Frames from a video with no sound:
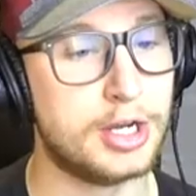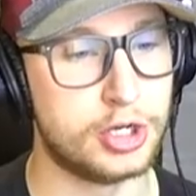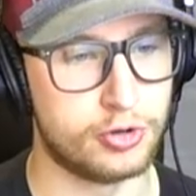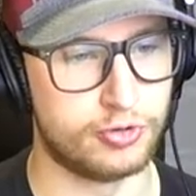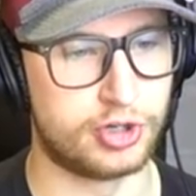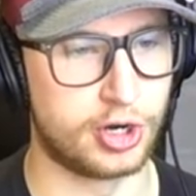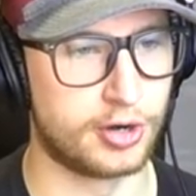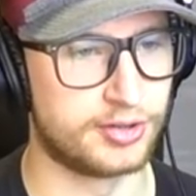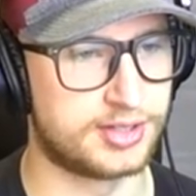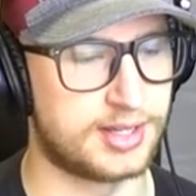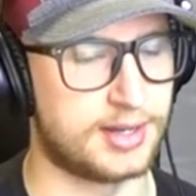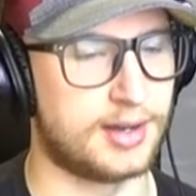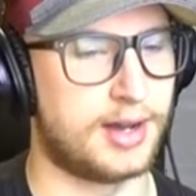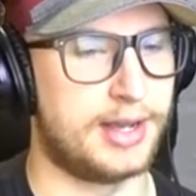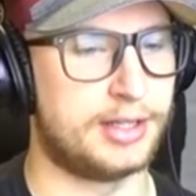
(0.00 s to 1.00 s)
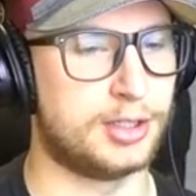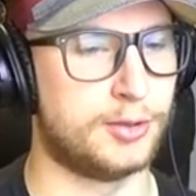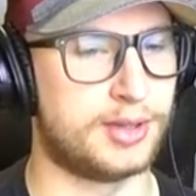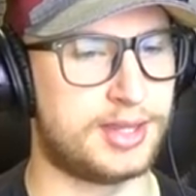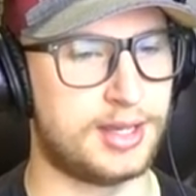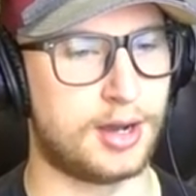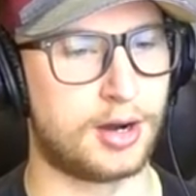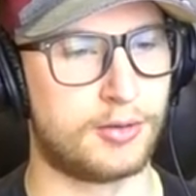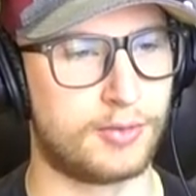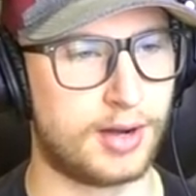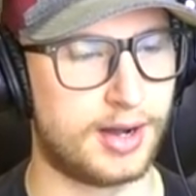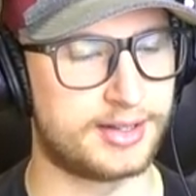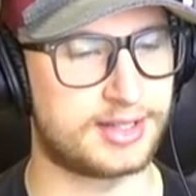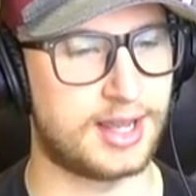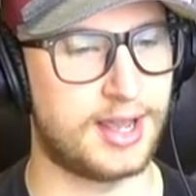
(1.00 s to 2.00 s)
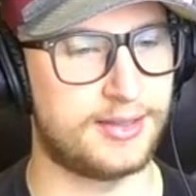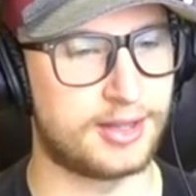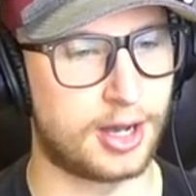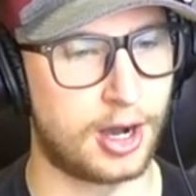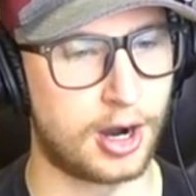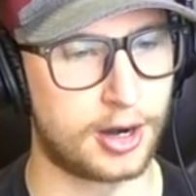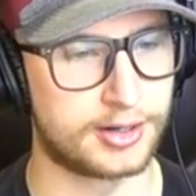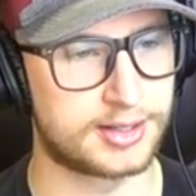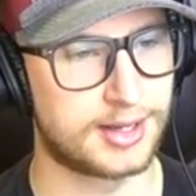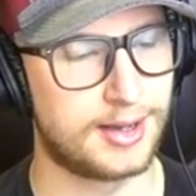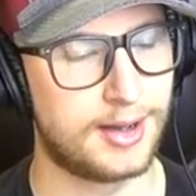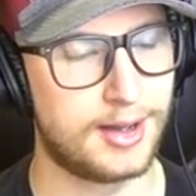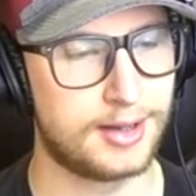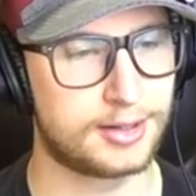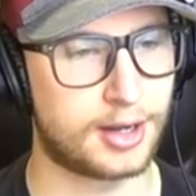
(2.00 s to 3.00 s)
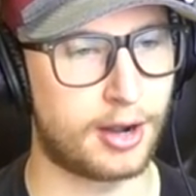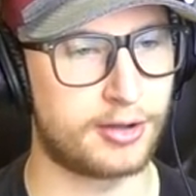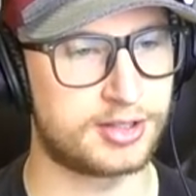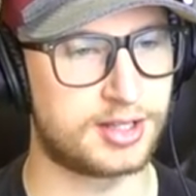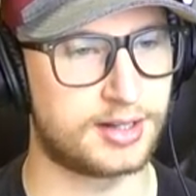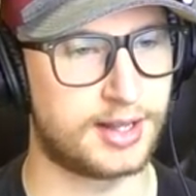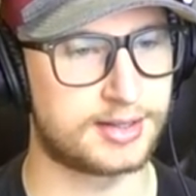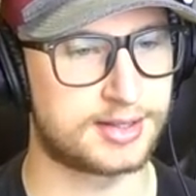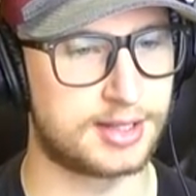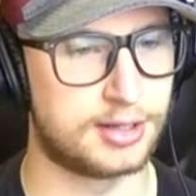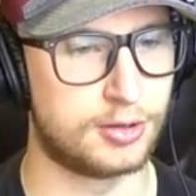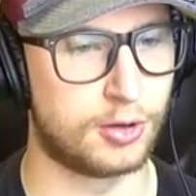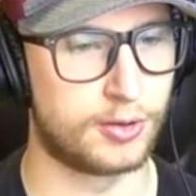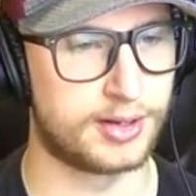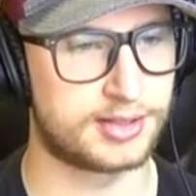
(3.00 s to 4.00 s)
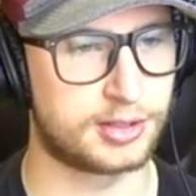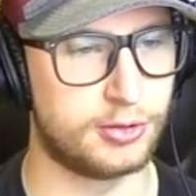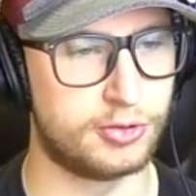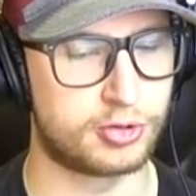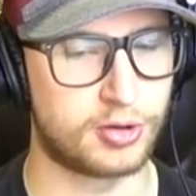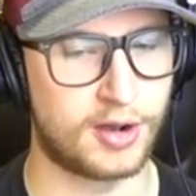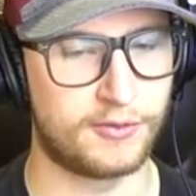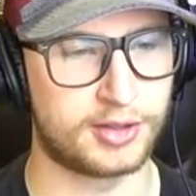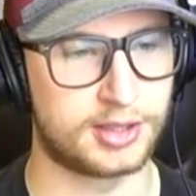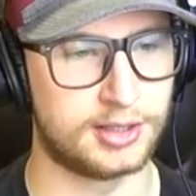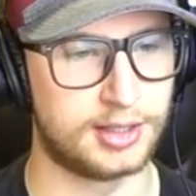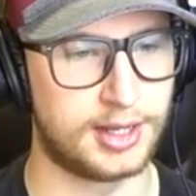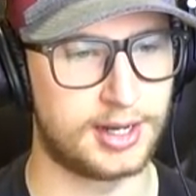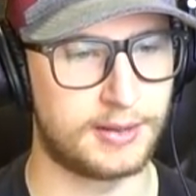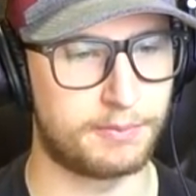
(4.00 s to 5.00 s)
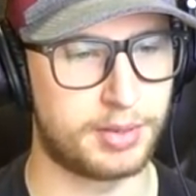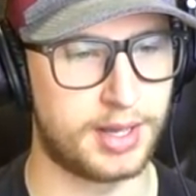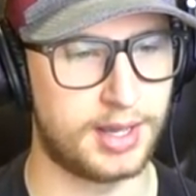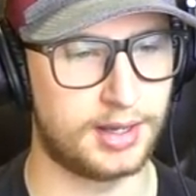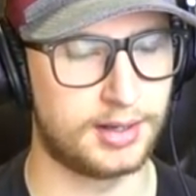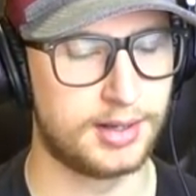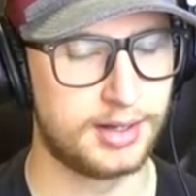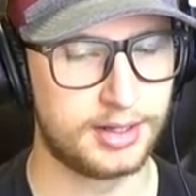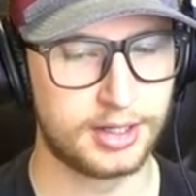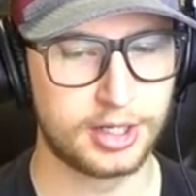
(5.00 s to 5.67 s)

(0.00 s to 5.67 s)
New Jersey. Eichel with the Art Ross and the Hart. Carlson gets the Norris. Kucherov with the Lady Byng.